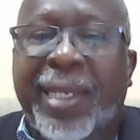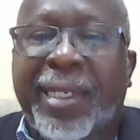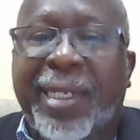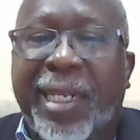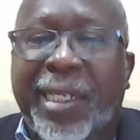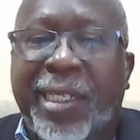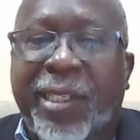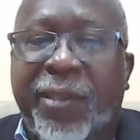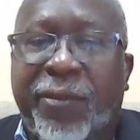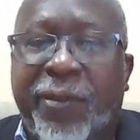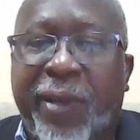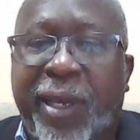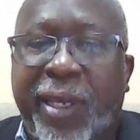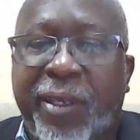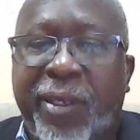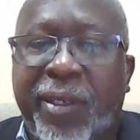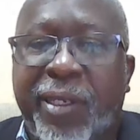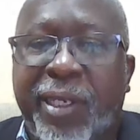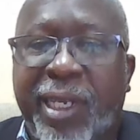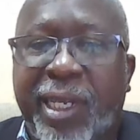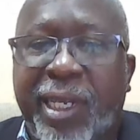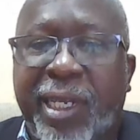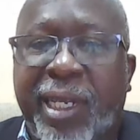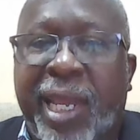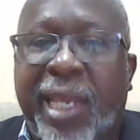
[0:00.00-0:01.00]
identify
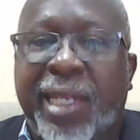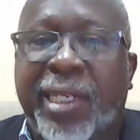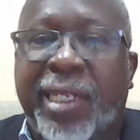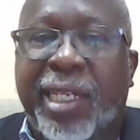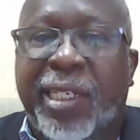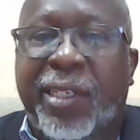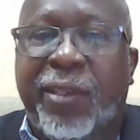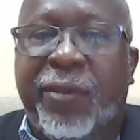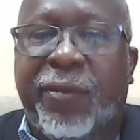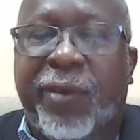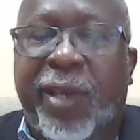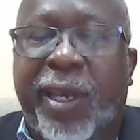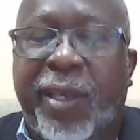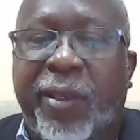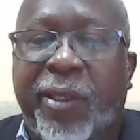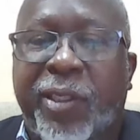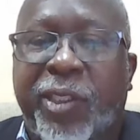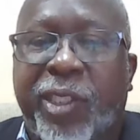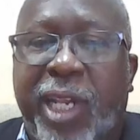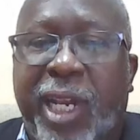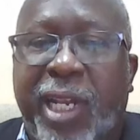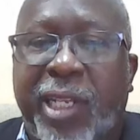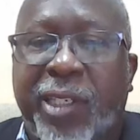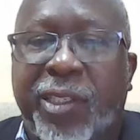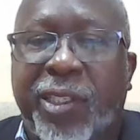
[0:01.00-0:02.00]
your need, identify
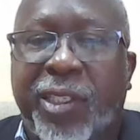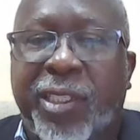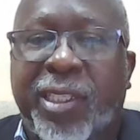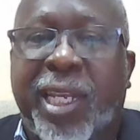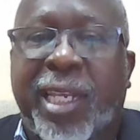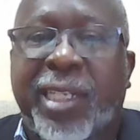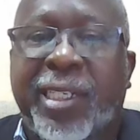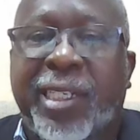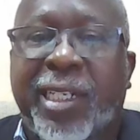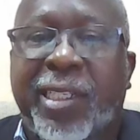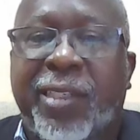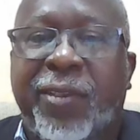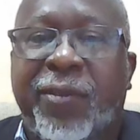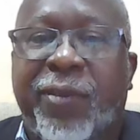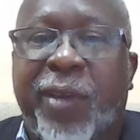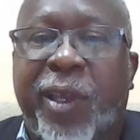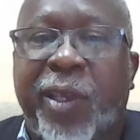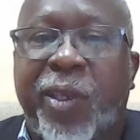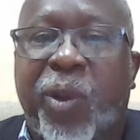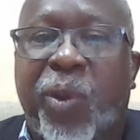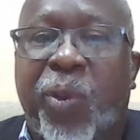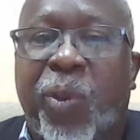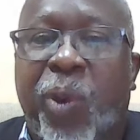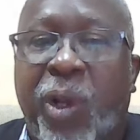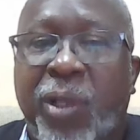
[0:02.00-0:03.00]
your challenges,
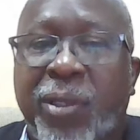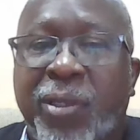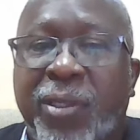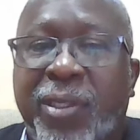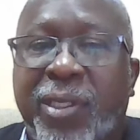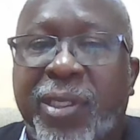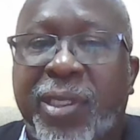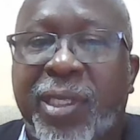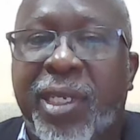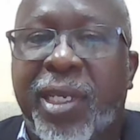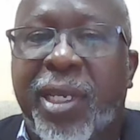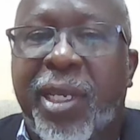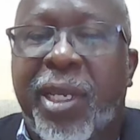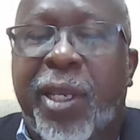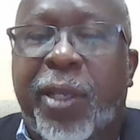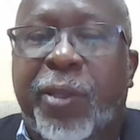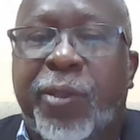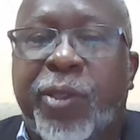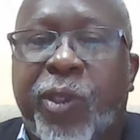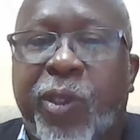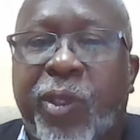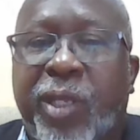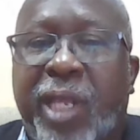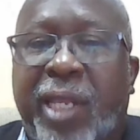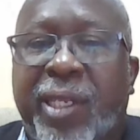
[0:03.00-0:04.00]
identify your wants,
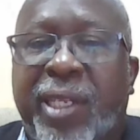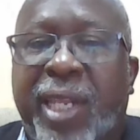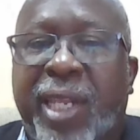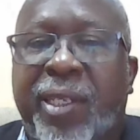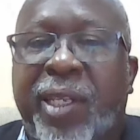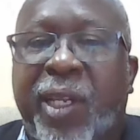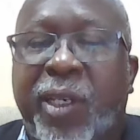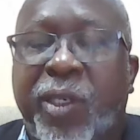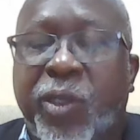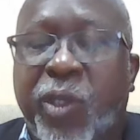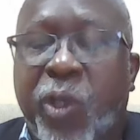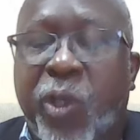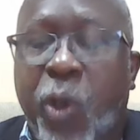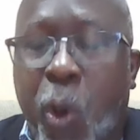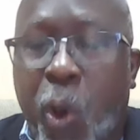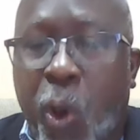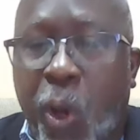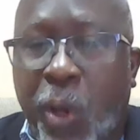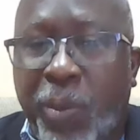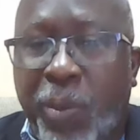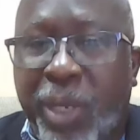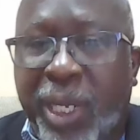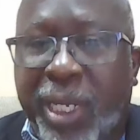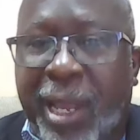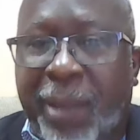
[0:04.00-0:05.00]
so that that can
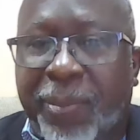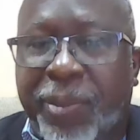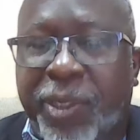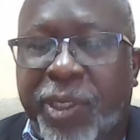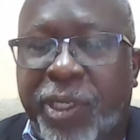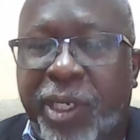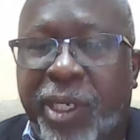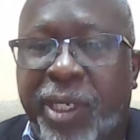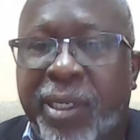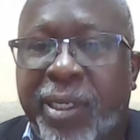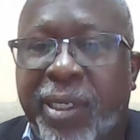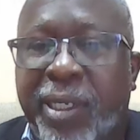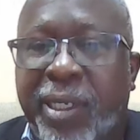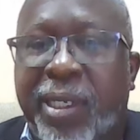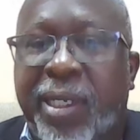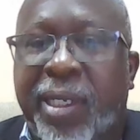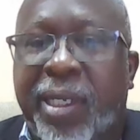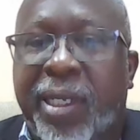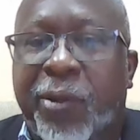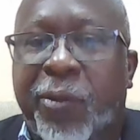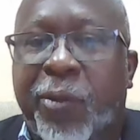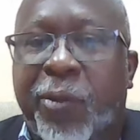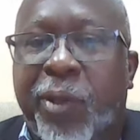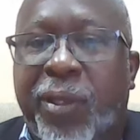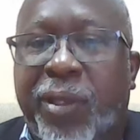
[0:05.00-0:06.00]
all be captured
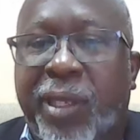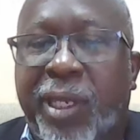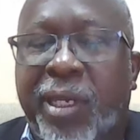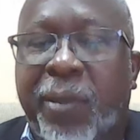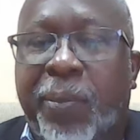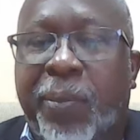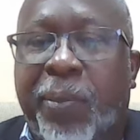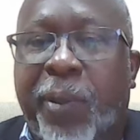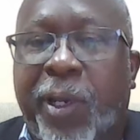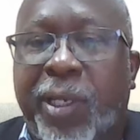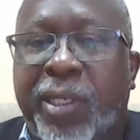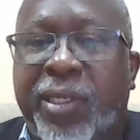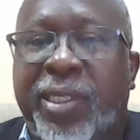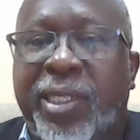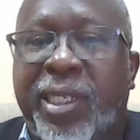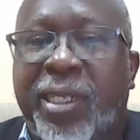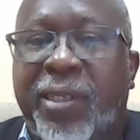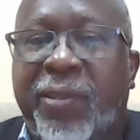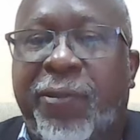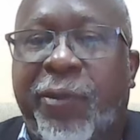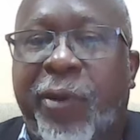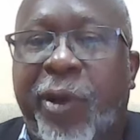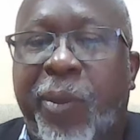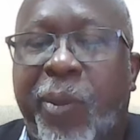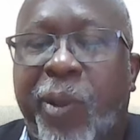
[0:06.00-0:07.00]
within the
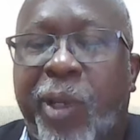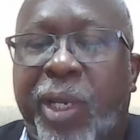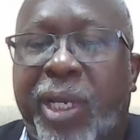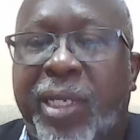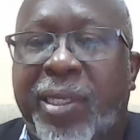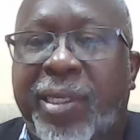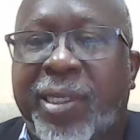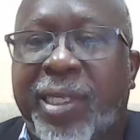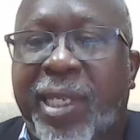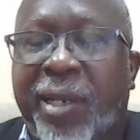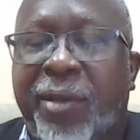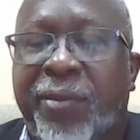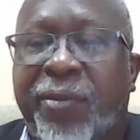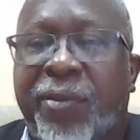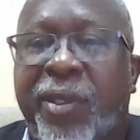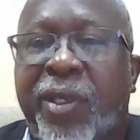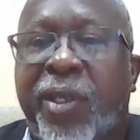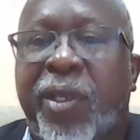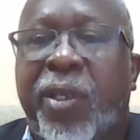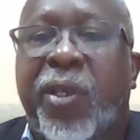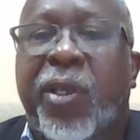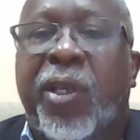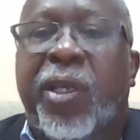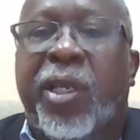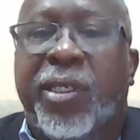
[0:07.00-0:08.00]
policy framework itself,
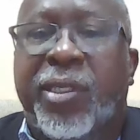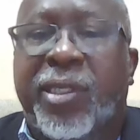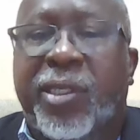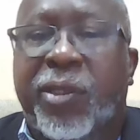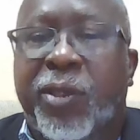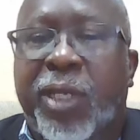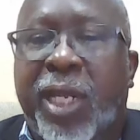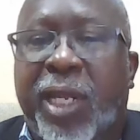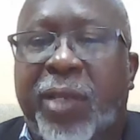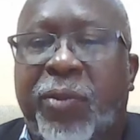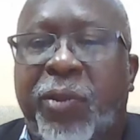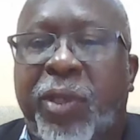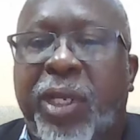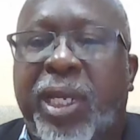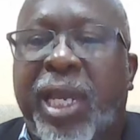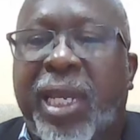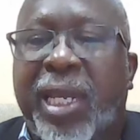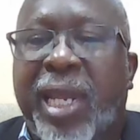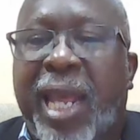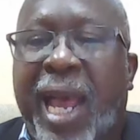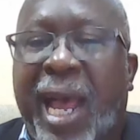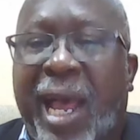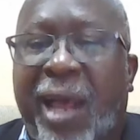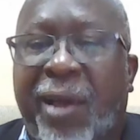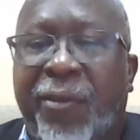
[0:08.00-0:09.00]
so that we
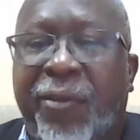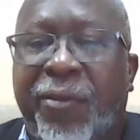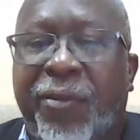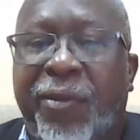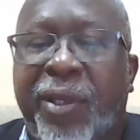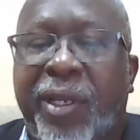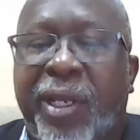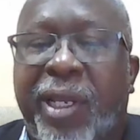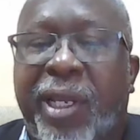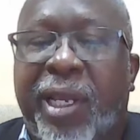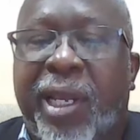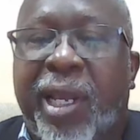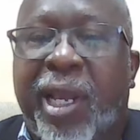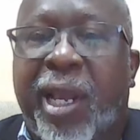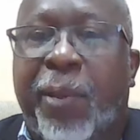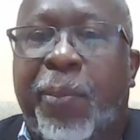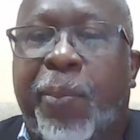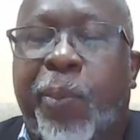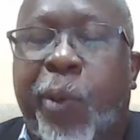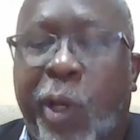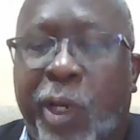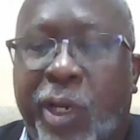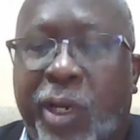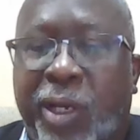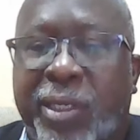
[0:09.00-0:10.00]
can have
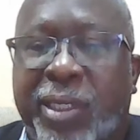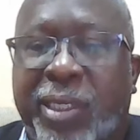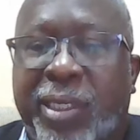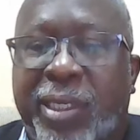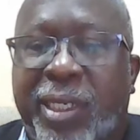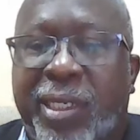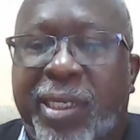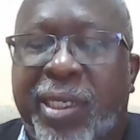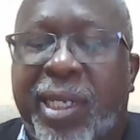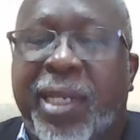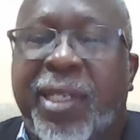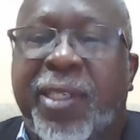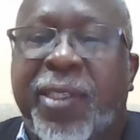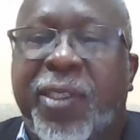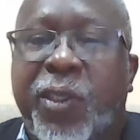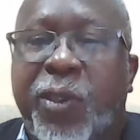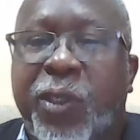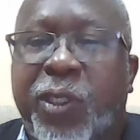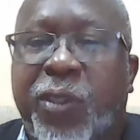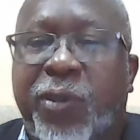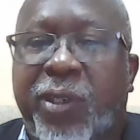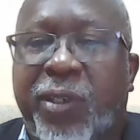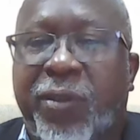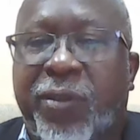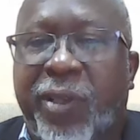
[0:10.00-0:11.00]
a product that
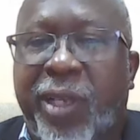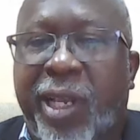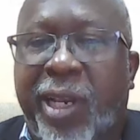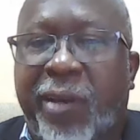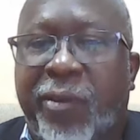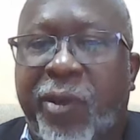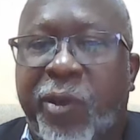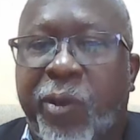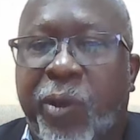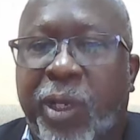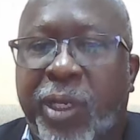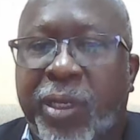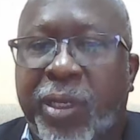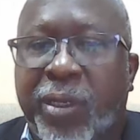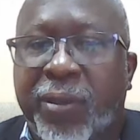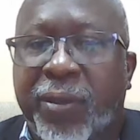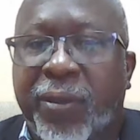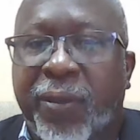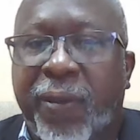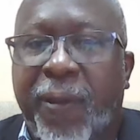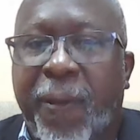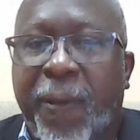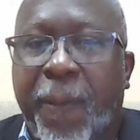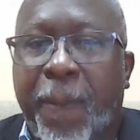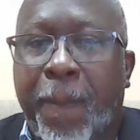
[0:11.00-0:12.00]
is useful for everyone.
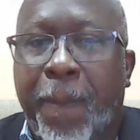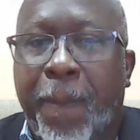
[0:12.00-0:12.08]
